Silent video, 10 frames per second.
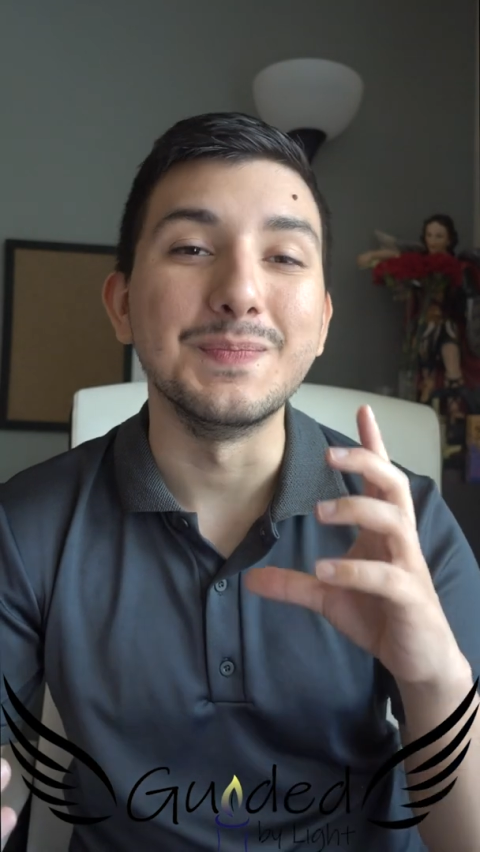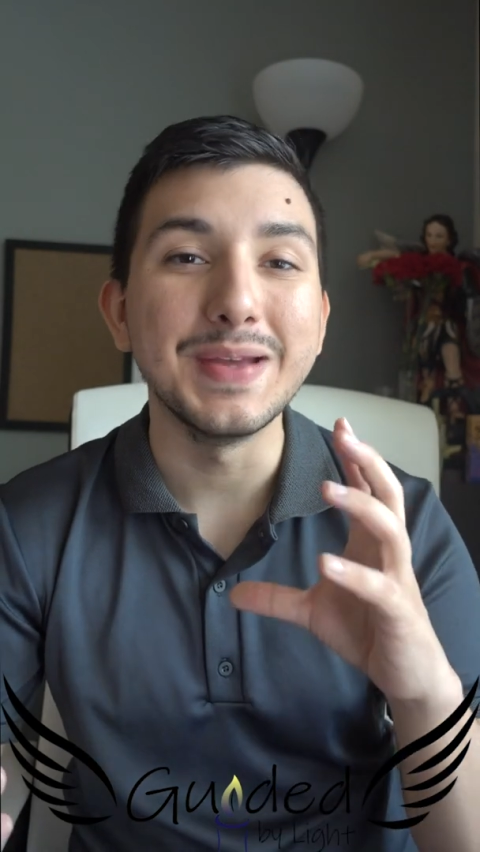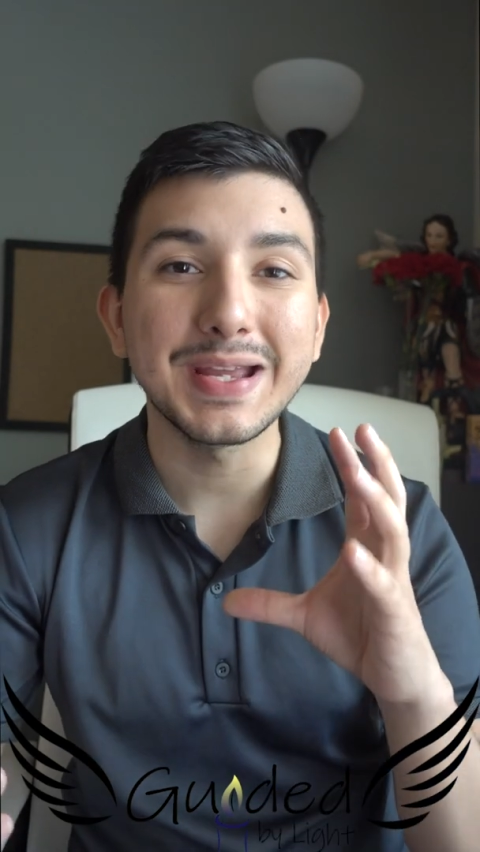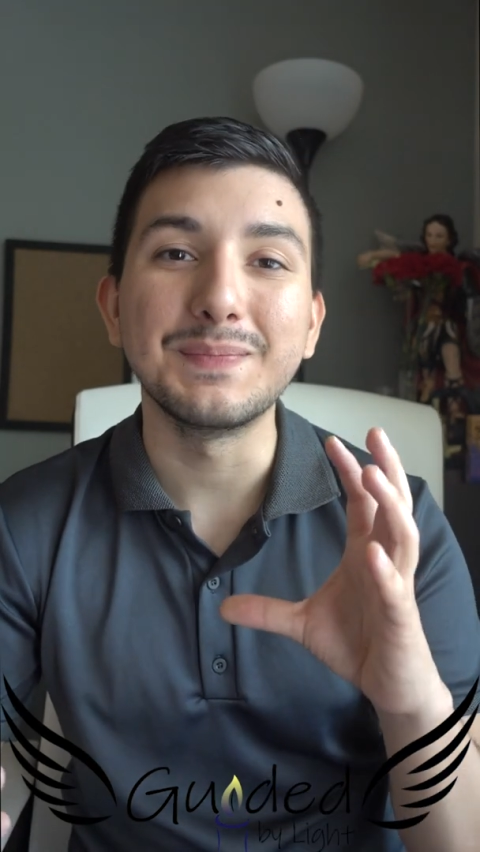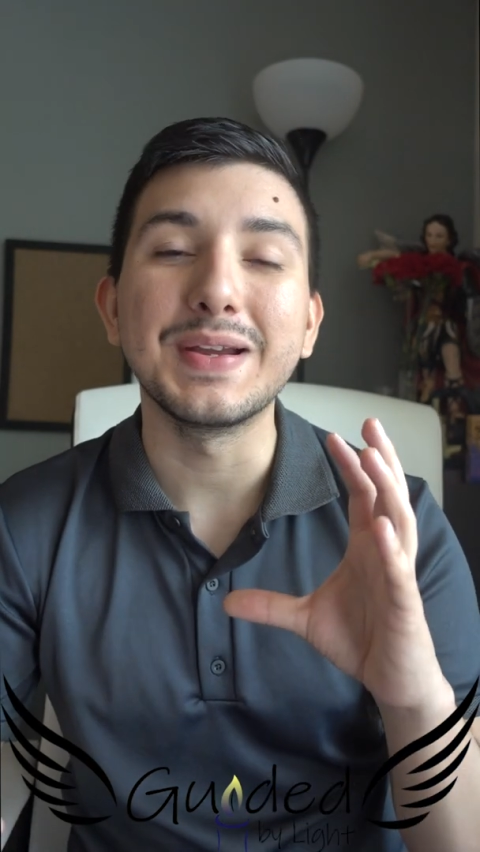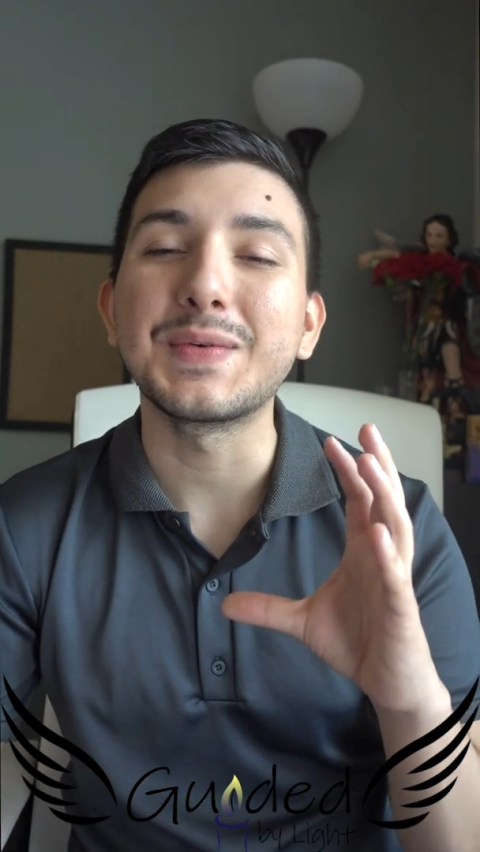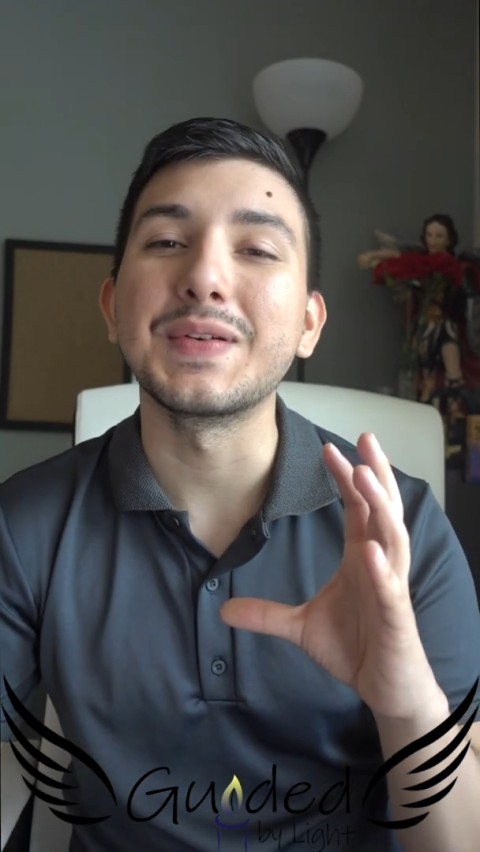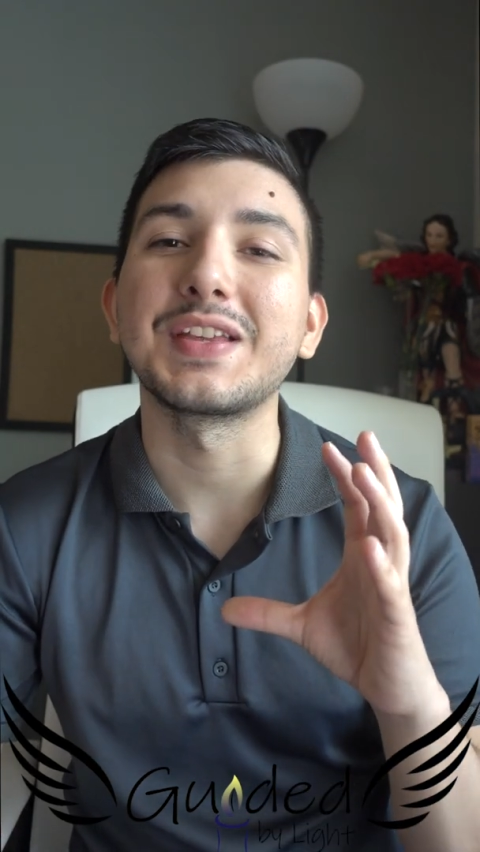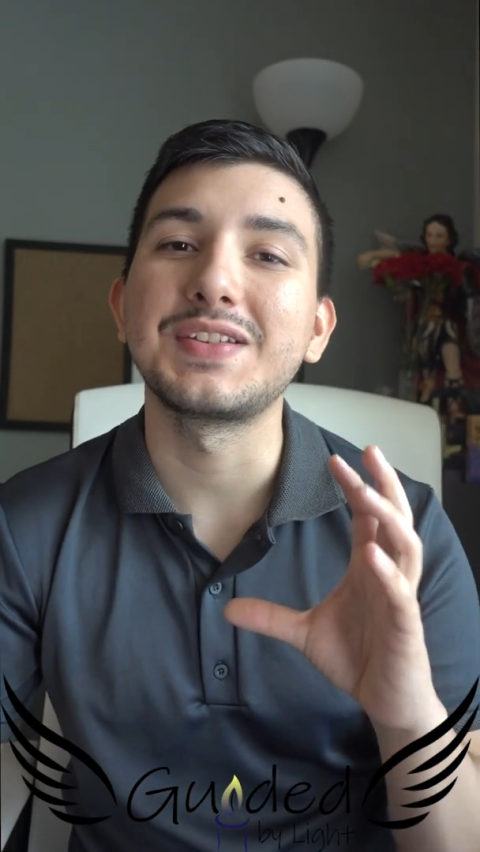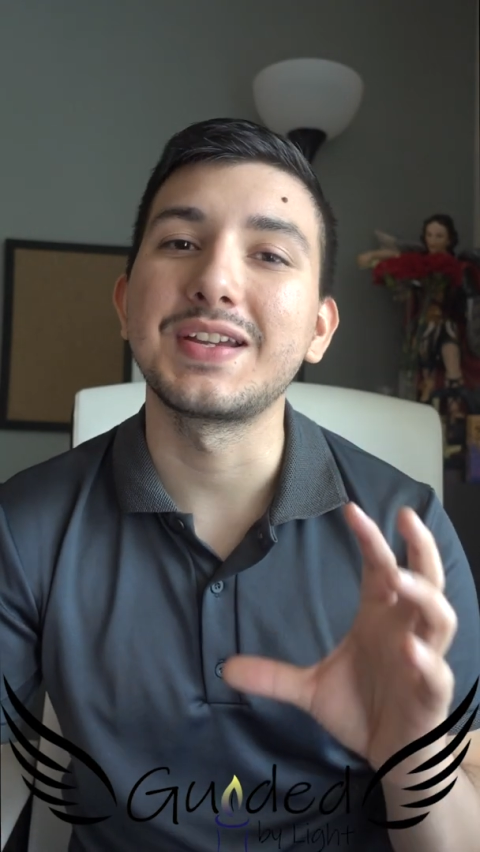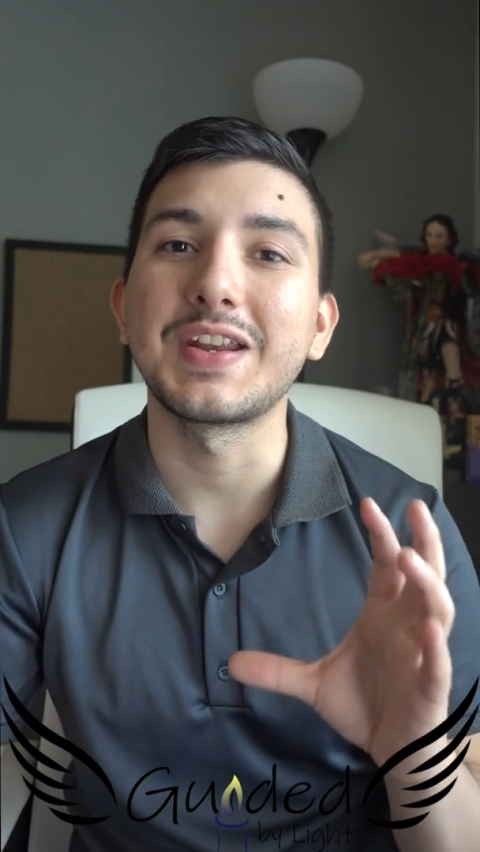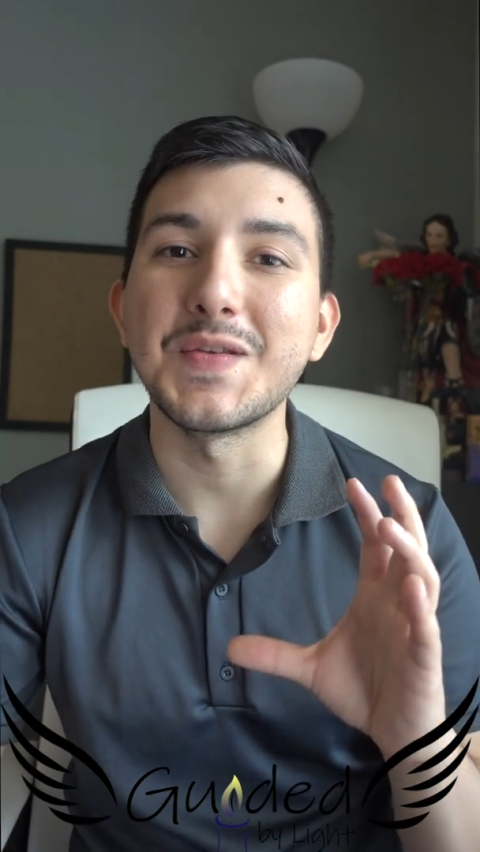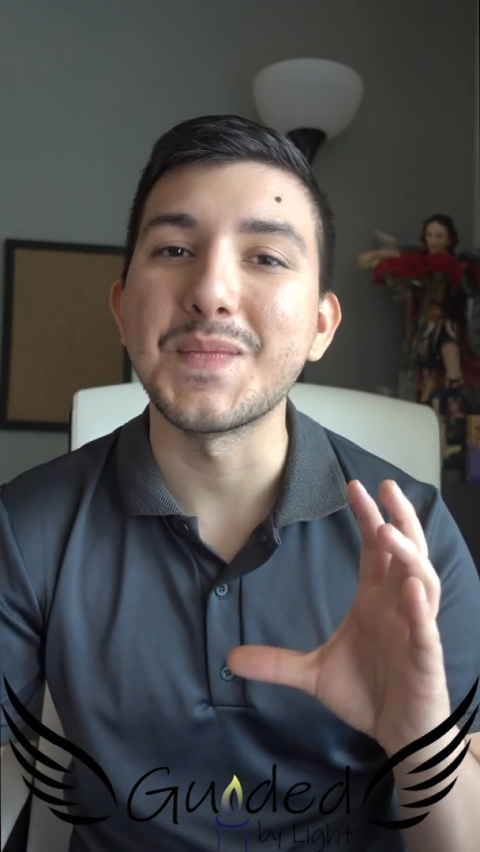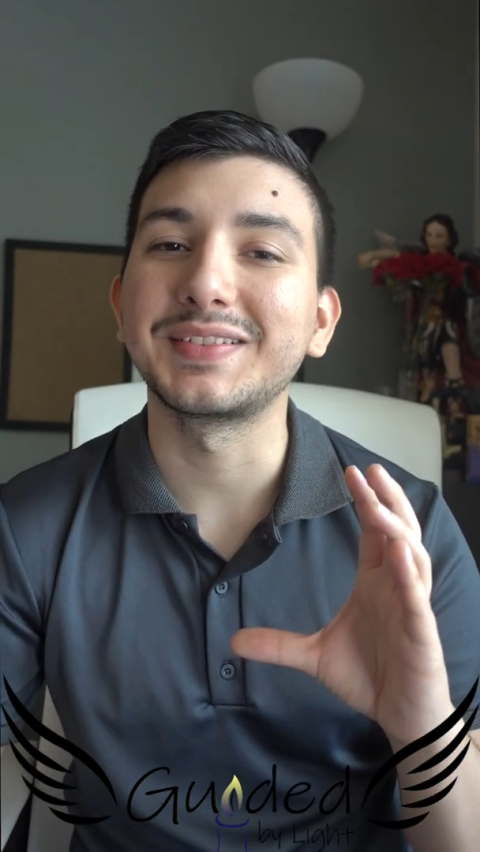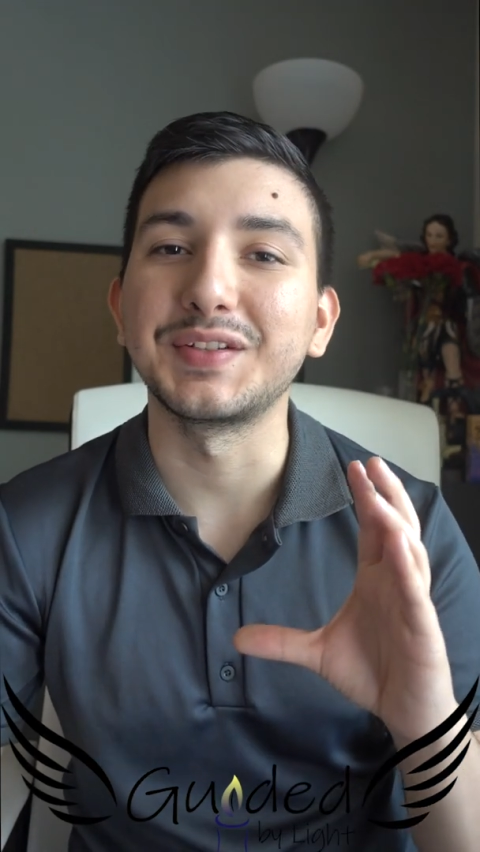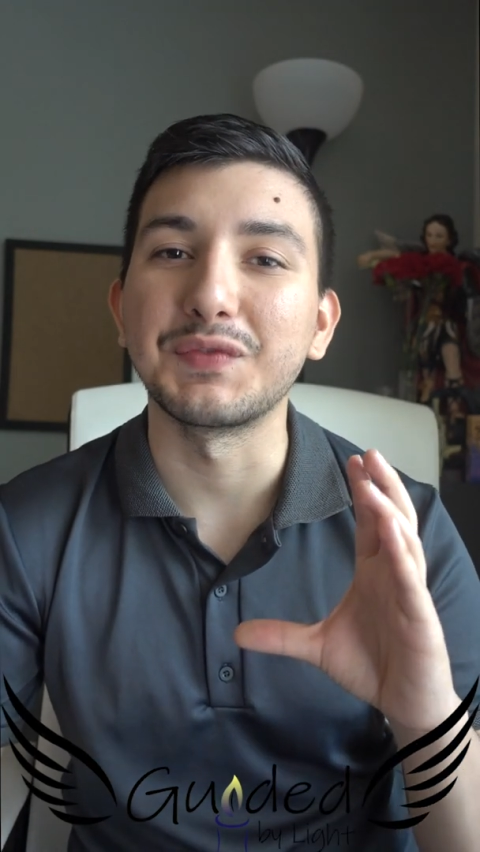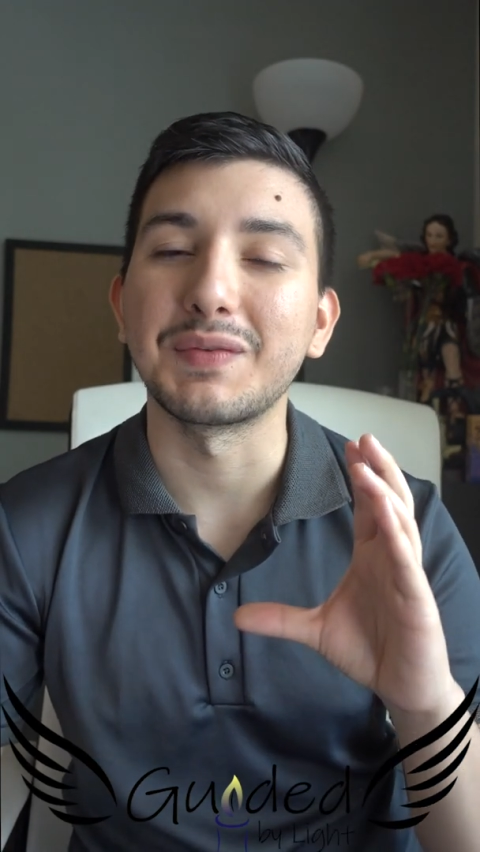big one that she got in Mexico,